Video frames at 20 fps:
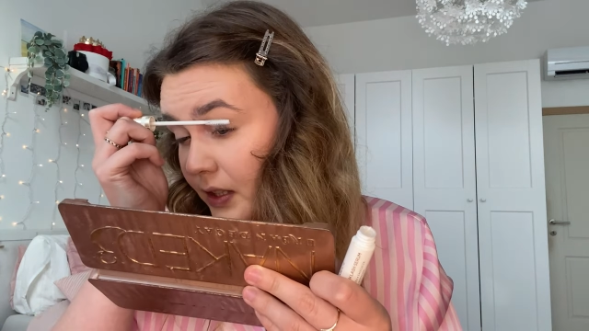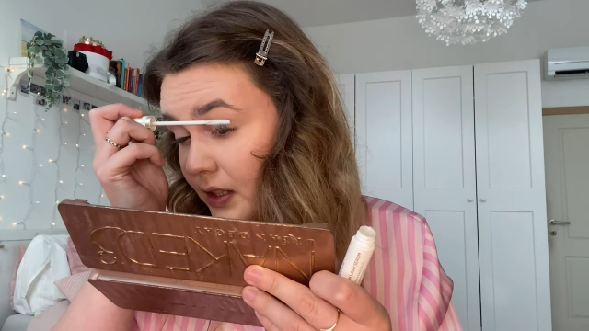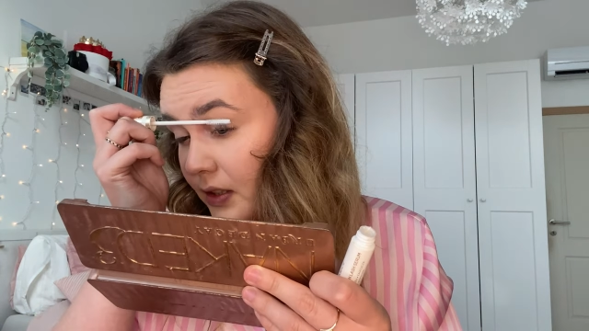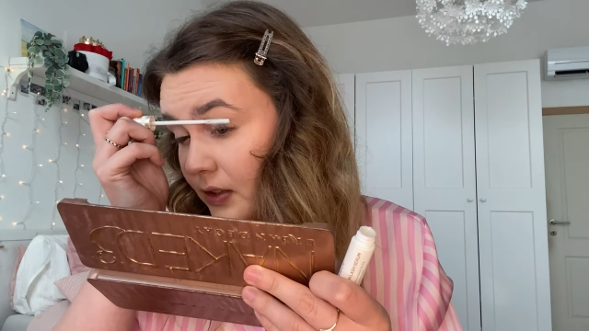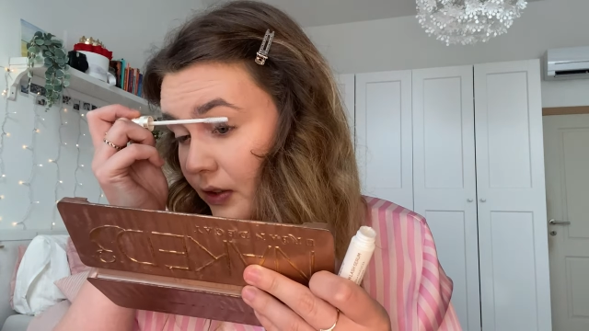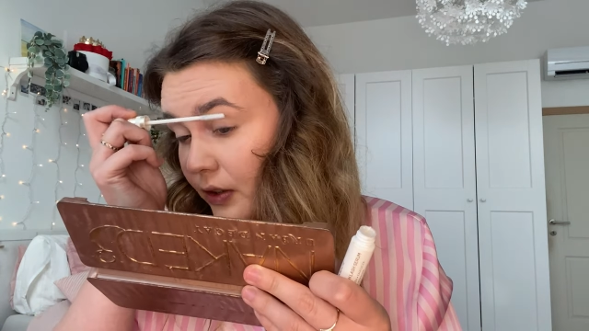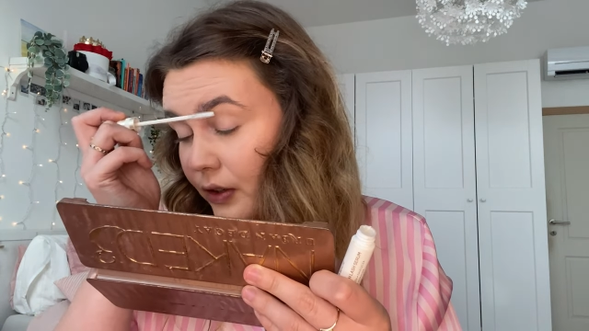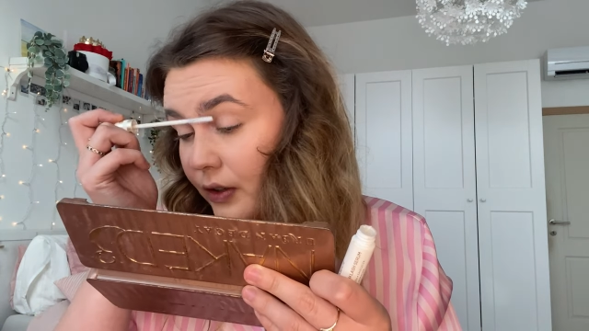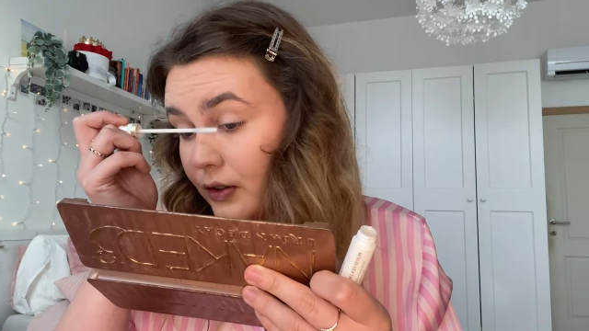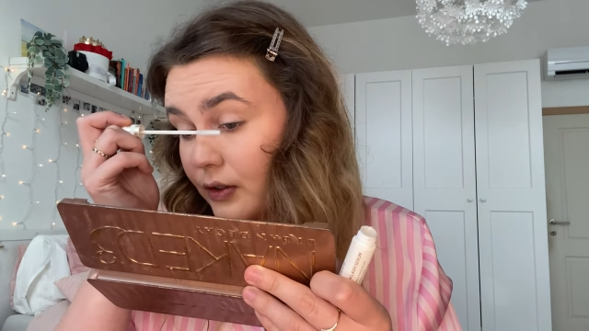It's
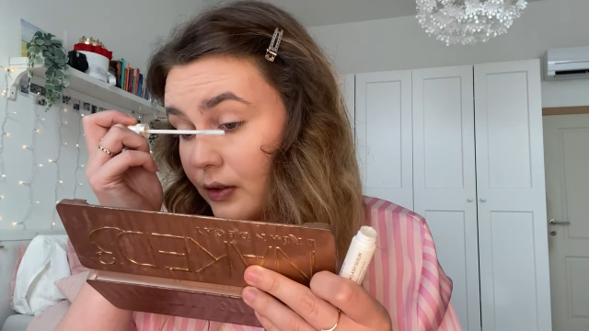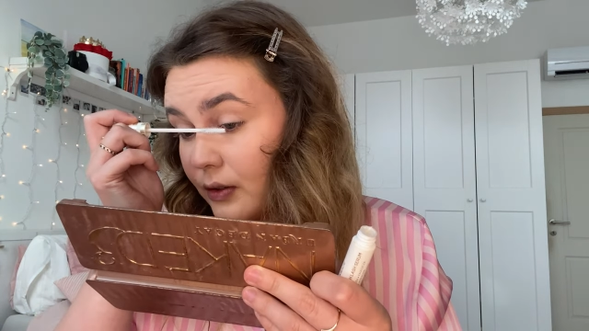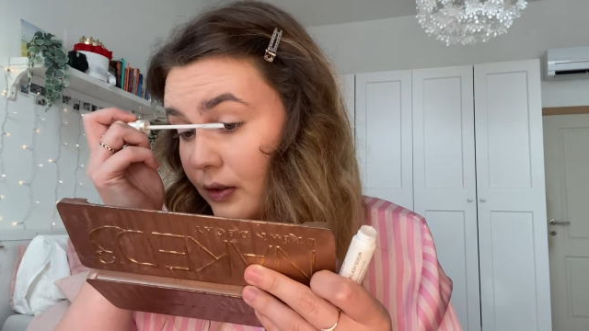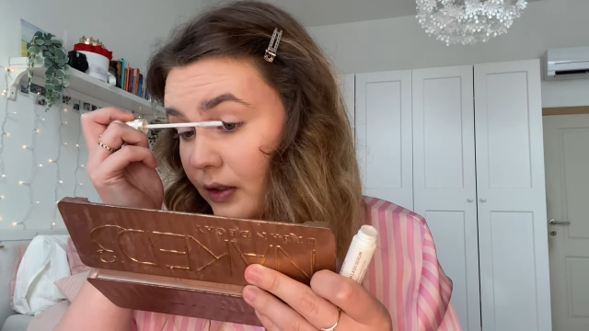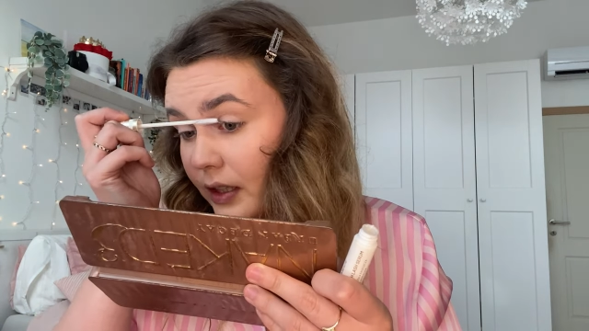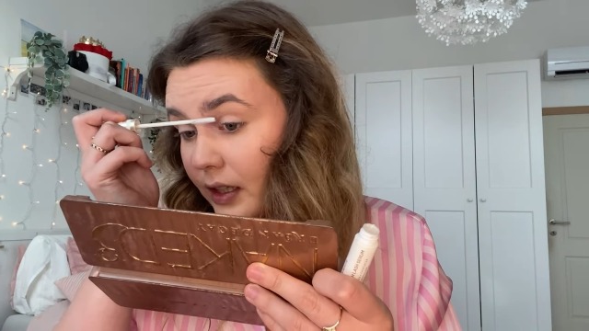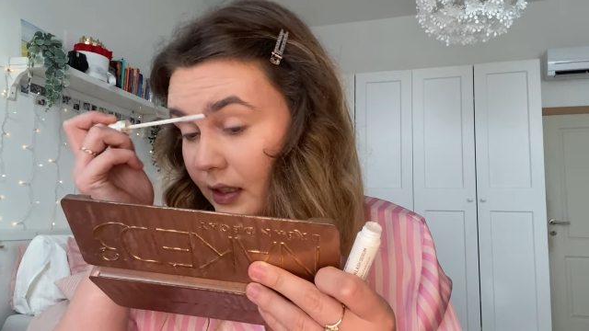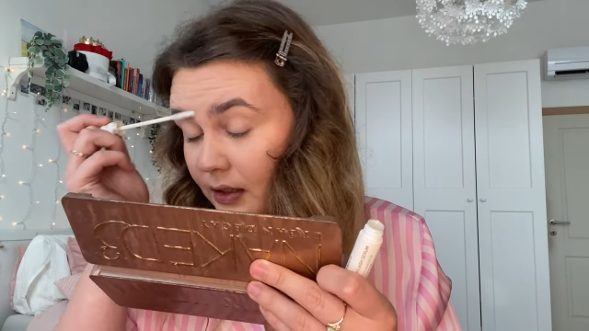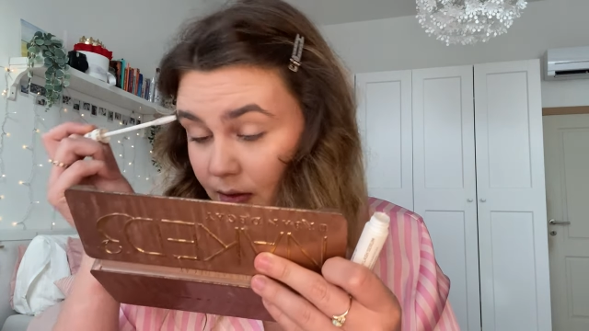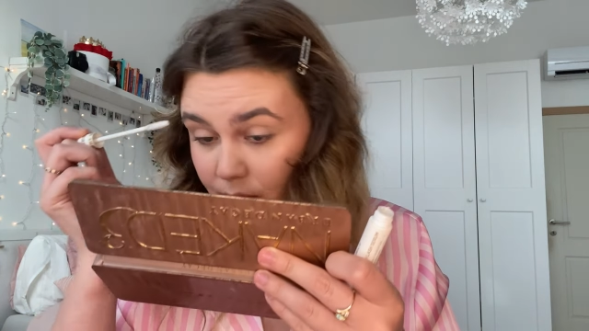hard to
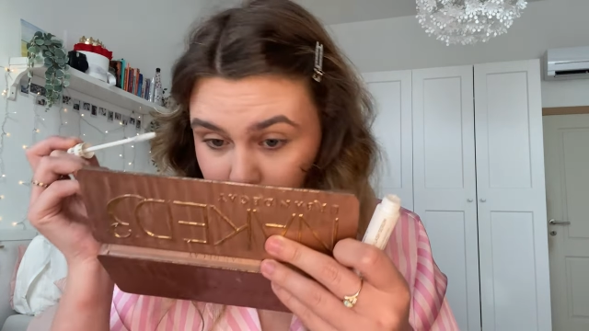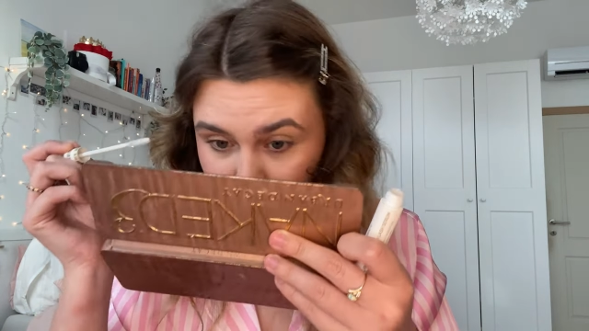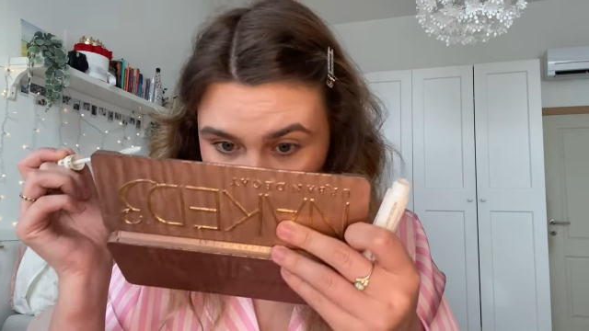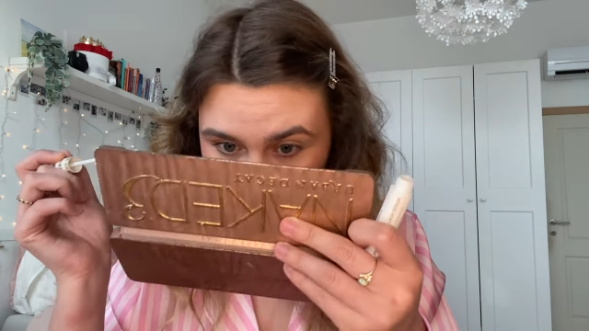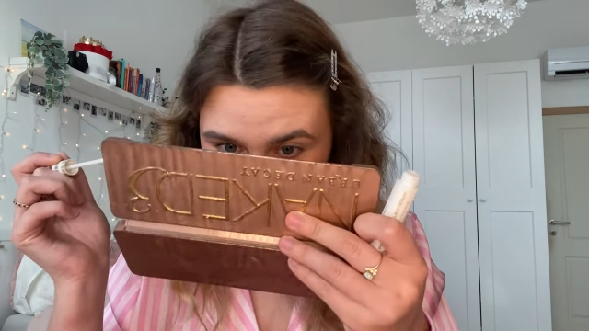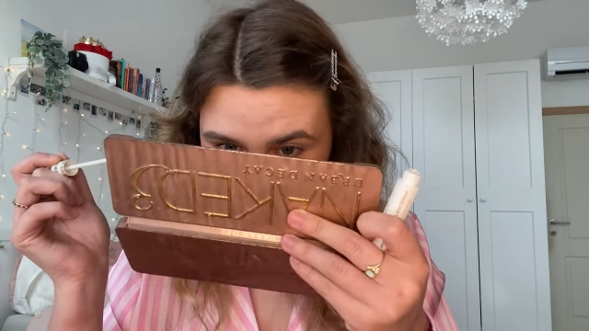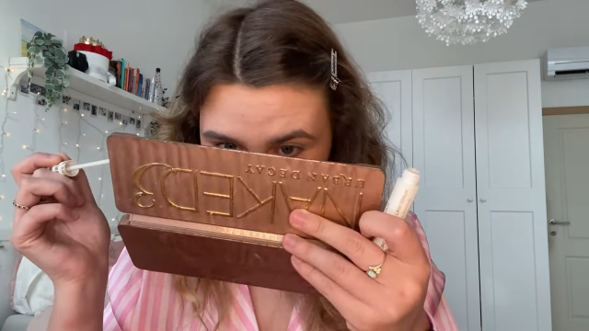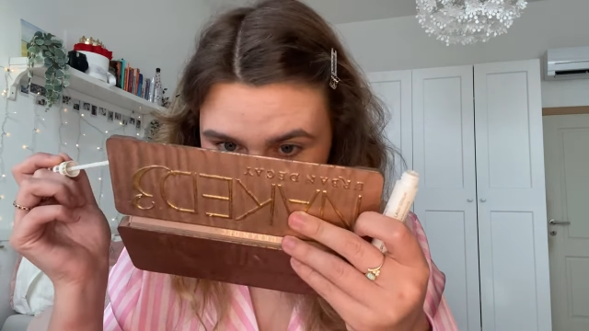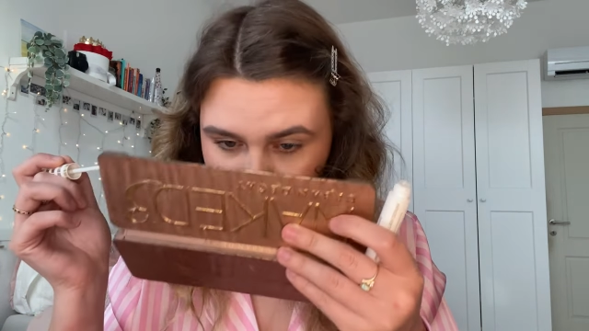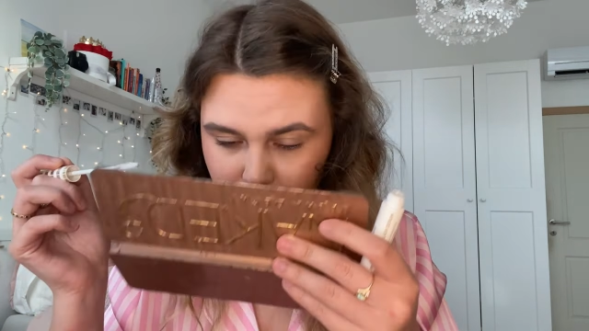like do your